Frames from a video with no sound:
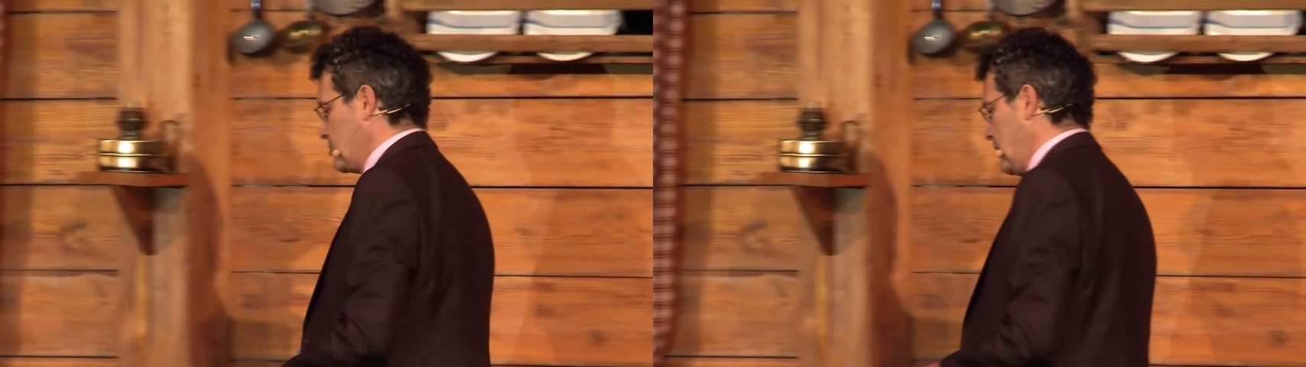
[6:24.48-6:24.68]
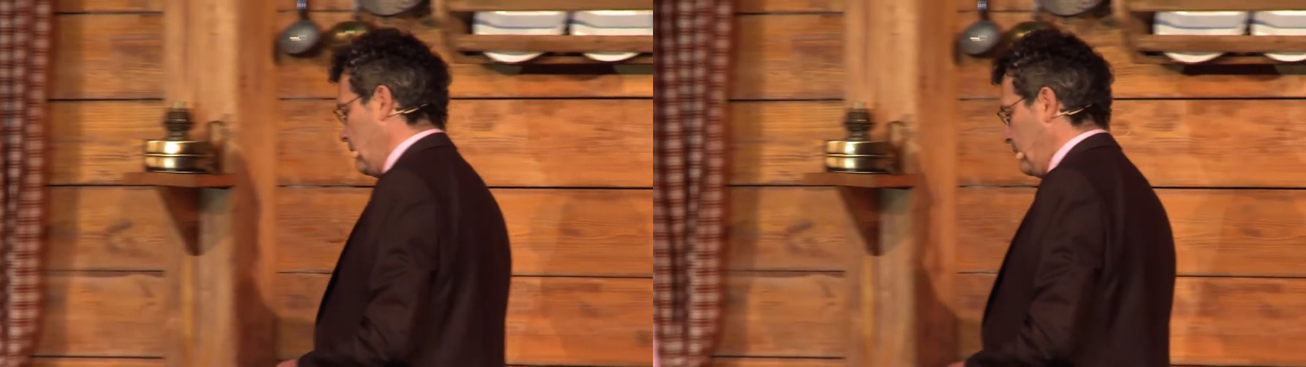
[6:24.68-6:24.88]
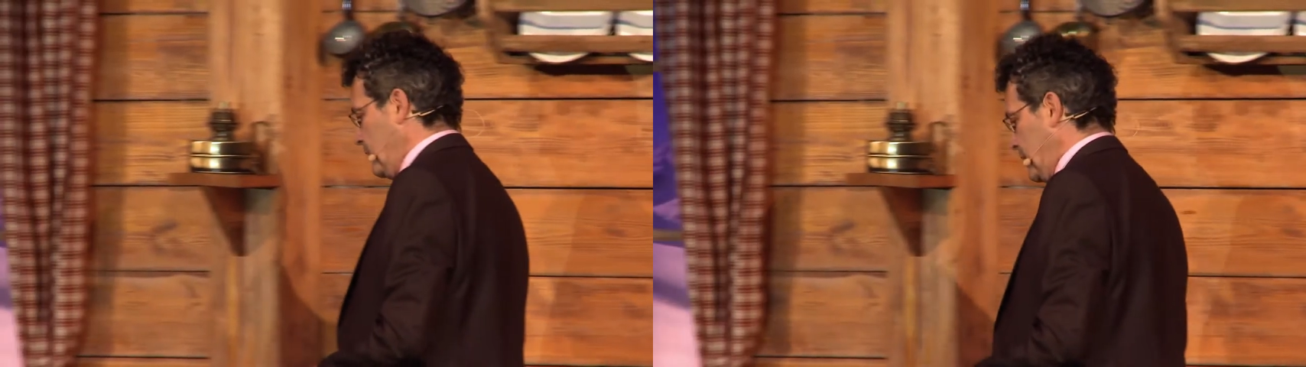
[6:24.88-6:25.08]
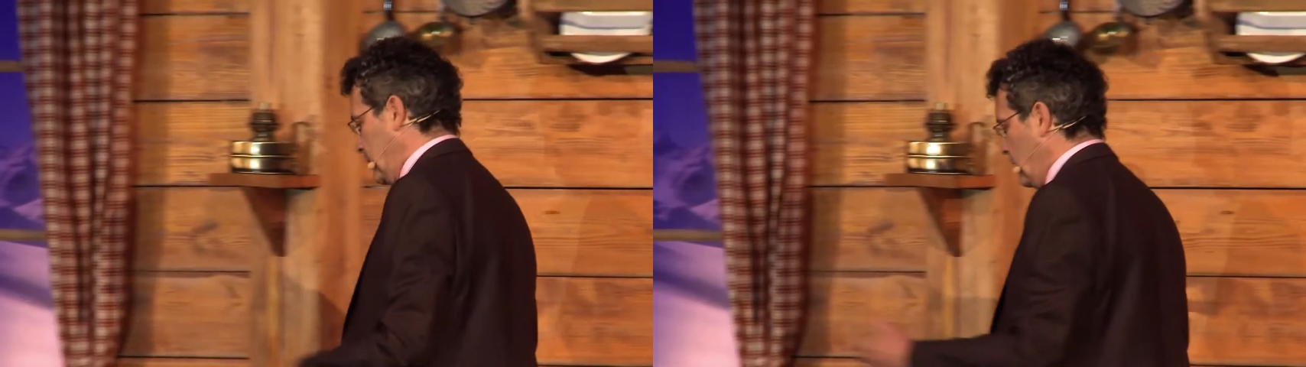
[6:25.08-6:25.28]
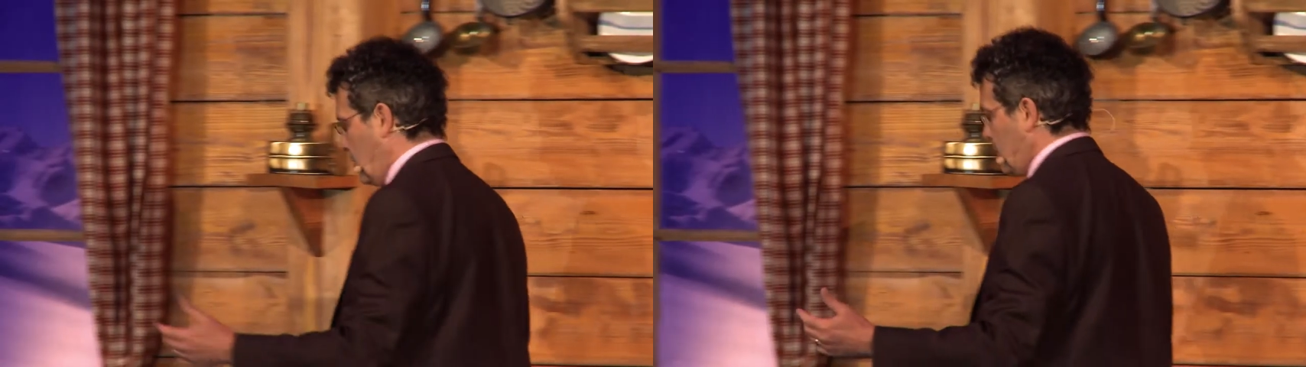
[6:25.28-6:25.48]
as crowdfunding
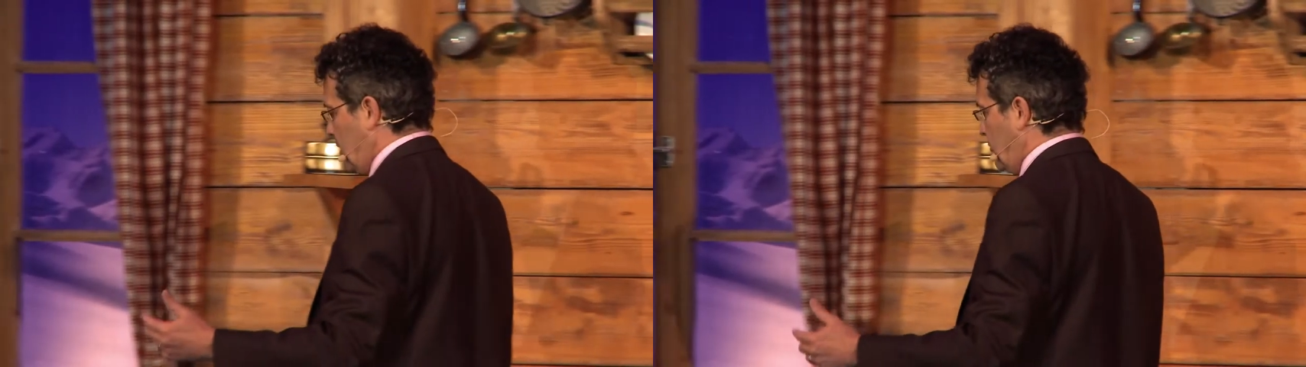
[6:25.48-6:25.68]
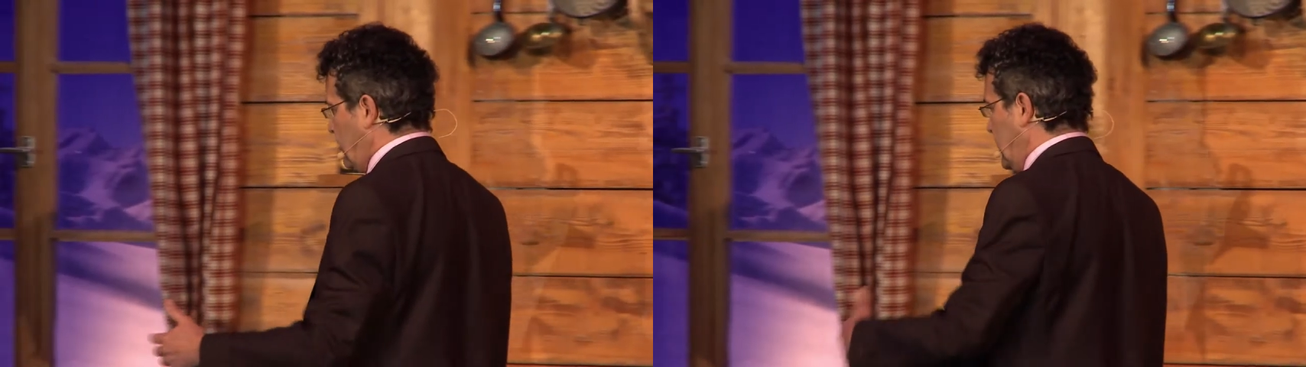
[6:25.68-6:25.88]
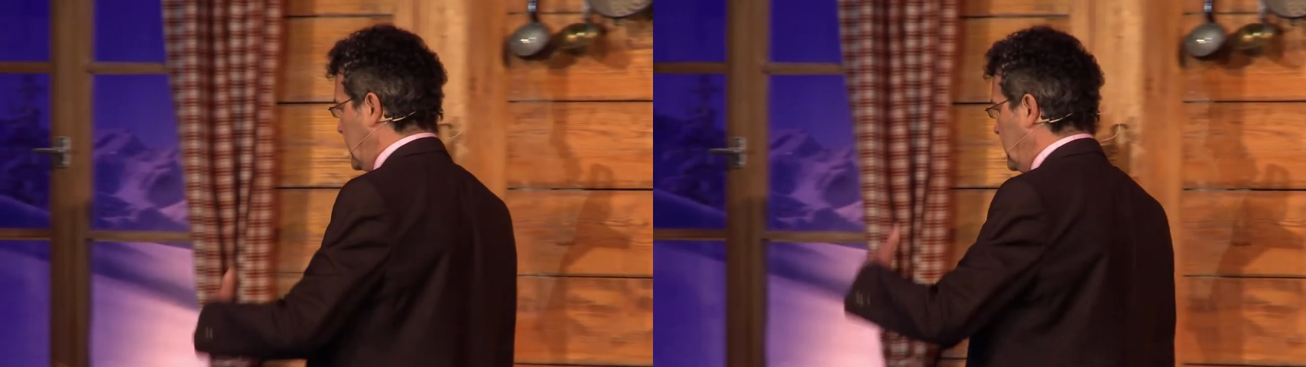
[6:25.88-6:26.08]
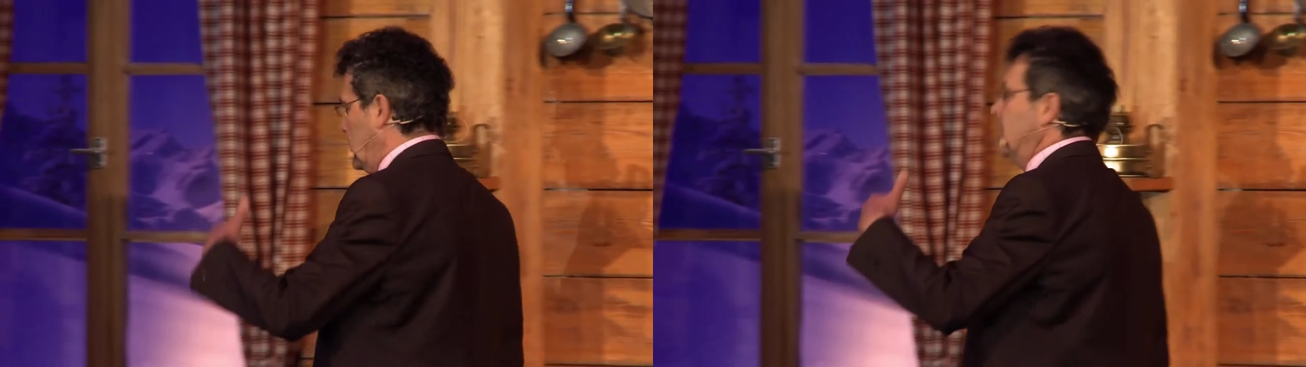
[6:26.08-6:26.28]
are not crowdfunding,